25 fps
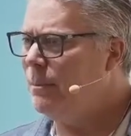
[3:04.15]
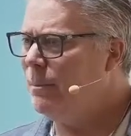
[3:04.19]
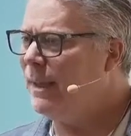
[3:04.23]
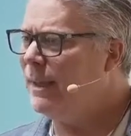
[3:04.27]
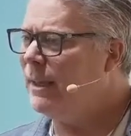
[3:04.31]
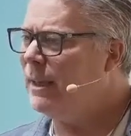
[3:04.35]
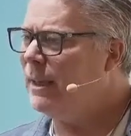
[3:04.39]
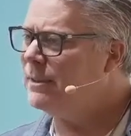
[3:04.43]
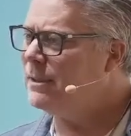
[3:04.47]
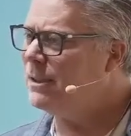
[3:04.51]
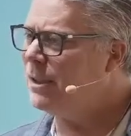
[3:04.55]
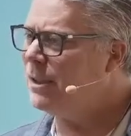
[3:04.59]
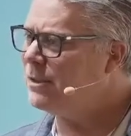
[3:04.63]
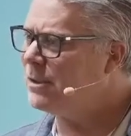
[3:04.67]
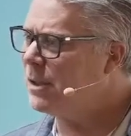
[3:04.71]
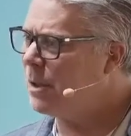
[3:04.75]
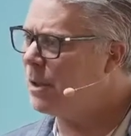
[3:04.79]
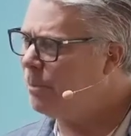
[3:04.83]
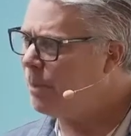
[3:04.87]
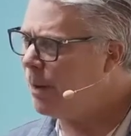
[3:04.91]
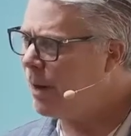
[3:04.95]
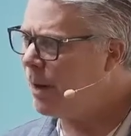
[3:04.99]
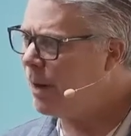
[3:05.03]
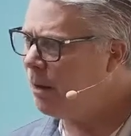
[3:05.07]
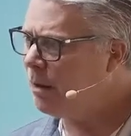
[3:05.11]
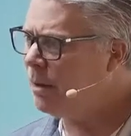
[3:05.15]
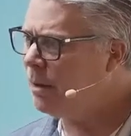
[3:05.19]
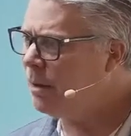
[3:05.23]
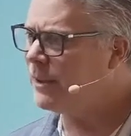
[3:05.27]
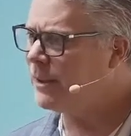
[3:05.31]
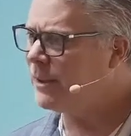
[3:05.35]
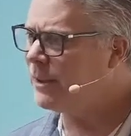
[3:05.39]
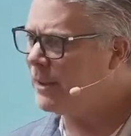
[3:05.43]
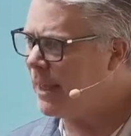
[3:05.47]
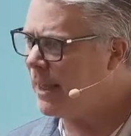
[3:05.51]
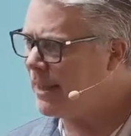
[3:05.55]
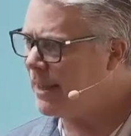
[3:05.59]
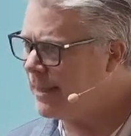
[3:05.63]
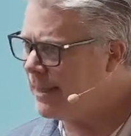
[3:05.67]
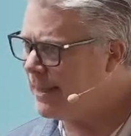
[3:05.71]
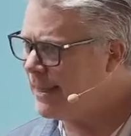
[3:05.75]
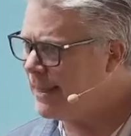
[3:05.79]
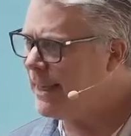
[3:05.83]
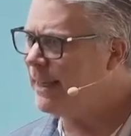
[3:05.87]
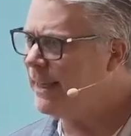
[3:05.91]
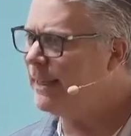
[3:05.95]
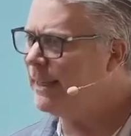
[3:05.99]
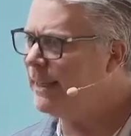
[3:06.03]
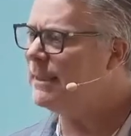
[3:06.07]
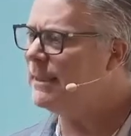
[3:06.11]
Because there's a part of us
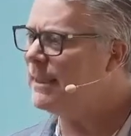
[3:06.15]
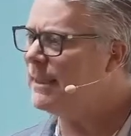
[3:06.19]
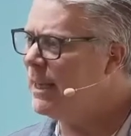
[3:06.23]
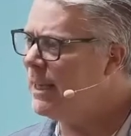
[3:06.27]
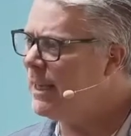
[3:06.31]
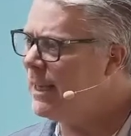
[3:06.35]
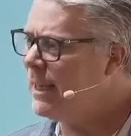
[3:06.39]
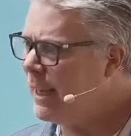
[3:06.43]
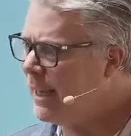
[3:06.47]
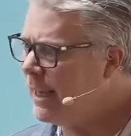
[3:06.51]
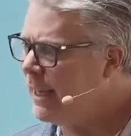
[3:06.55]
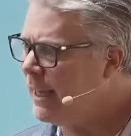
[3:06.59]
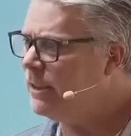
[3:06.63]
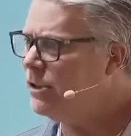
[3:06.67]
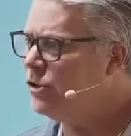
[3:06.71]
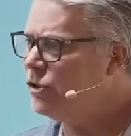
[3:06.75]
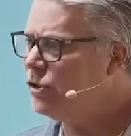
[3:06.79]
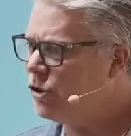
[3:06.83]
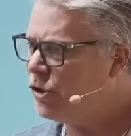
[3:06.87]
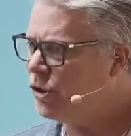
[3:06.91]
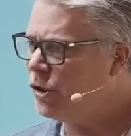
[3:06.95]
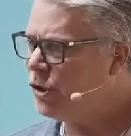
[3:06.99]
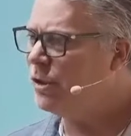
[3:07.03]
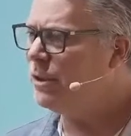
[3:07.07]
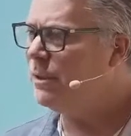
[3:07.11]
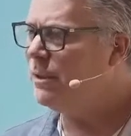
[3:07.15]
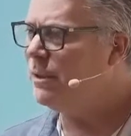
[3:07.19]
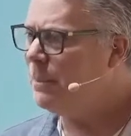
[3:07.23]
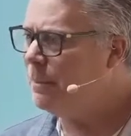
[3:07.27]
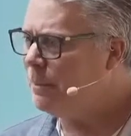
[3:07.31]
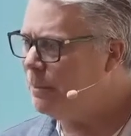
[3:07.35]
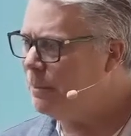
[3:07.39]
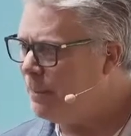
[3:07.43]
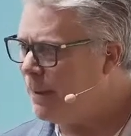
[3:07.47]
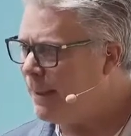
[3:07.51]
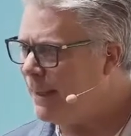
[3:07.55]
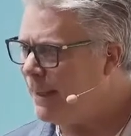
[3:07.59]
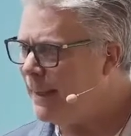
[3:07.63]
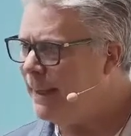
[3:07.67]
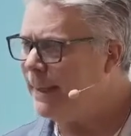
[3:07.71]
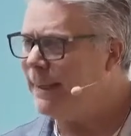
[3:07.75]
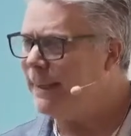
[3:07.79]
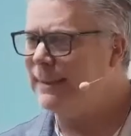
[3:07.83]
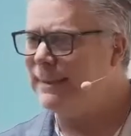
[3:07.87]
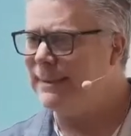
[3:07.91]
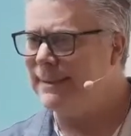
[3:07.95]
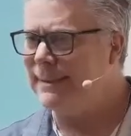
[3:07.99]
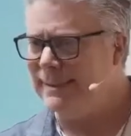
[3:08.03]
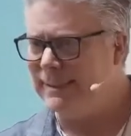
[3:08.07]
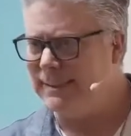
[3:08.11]
that thinks it should
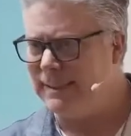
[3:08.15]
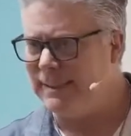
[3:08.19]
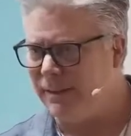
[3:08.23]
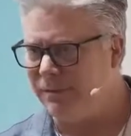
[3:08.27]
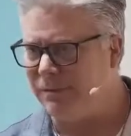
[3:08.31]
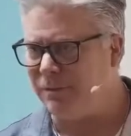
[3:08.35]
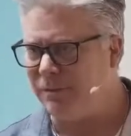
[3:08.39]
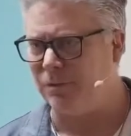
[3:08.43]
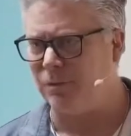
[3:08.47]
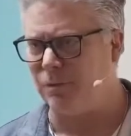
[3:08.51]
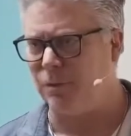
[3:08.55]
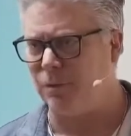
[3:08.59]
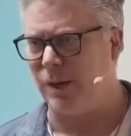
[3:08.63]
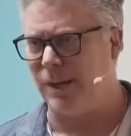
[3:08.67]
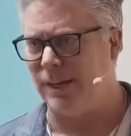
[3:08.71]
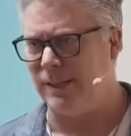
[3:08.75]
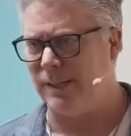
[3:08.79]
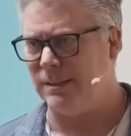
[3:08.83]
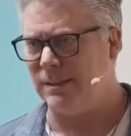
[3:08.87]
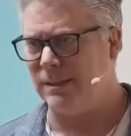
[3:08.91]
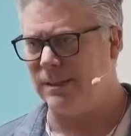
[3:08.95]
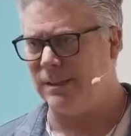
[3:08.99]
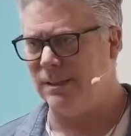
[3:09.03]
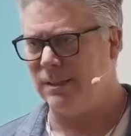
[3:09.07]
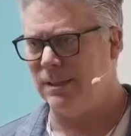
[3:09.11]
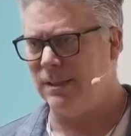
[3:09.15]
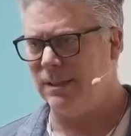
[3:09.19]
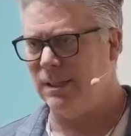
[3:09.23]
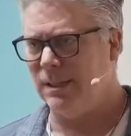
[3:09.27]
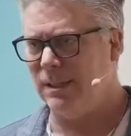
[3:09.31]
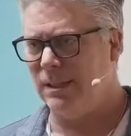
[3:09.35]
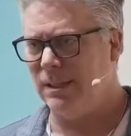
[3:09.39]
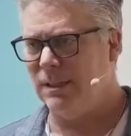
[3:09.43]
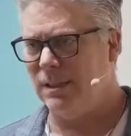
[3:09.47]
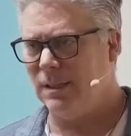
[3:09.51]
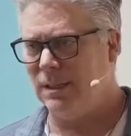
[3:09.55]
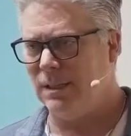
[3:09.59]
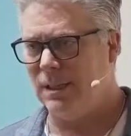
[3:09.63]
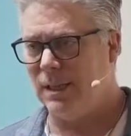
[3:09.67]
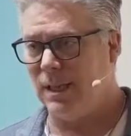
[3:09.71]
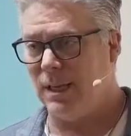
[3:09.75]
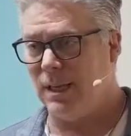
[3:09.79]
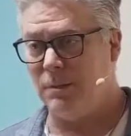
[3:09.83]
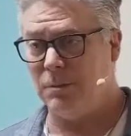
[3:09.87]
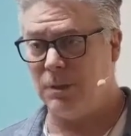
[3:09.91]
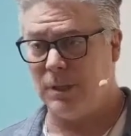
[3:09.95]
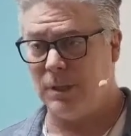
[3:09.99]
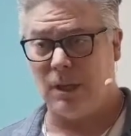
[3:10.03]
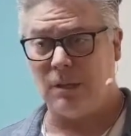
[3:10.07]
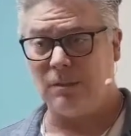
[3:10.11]
be different.
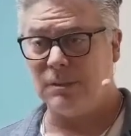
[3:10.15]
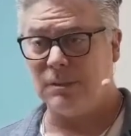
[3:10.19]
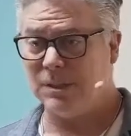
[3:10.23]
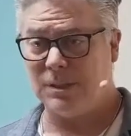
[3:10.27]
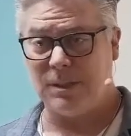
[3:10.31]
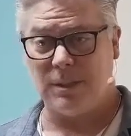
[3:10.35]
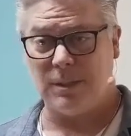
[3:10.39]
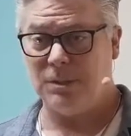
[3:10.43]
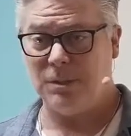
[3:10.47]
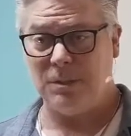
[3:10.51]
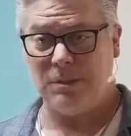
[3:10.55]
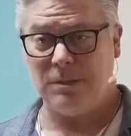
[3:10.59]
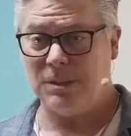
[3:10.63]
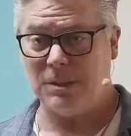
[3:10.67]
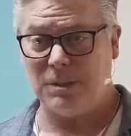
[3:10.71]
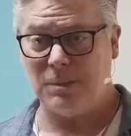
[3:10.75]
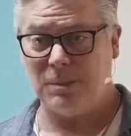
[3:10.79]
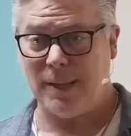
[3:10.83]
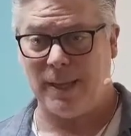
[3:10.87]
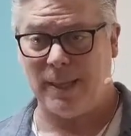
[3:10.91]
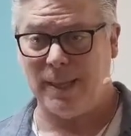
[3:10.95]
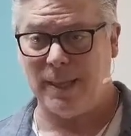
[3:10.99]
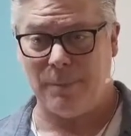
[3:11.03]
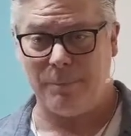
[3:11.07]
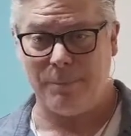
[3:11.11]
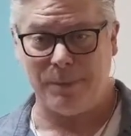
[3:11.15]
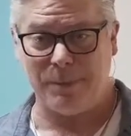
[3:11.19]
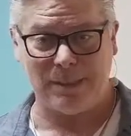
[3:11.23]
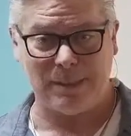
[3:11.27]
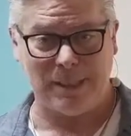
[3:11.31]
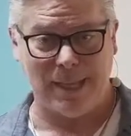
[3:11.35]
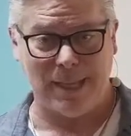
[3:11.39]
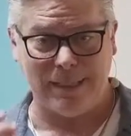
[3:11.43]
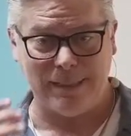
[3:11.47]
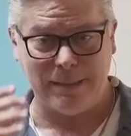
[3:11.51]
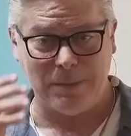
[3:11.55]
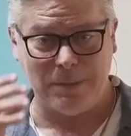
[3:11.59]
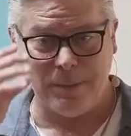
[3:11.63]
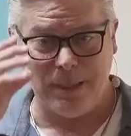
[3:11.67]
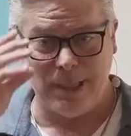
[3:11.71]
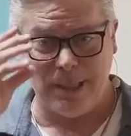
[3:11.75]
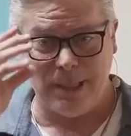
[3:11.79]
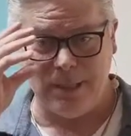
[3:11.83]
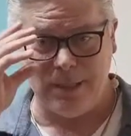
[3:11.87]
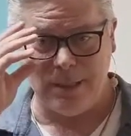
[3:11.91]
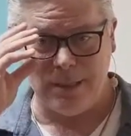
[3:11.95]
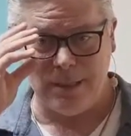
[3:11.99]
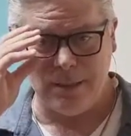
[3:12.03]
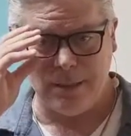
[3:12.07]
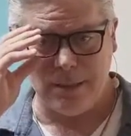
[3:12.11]
Anyone else seduced by that besides
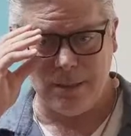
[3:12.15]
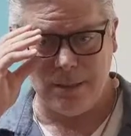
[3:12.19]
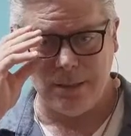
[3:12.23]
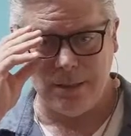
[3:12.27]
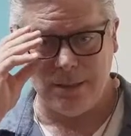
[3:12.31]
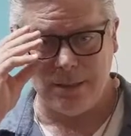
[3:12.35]
me?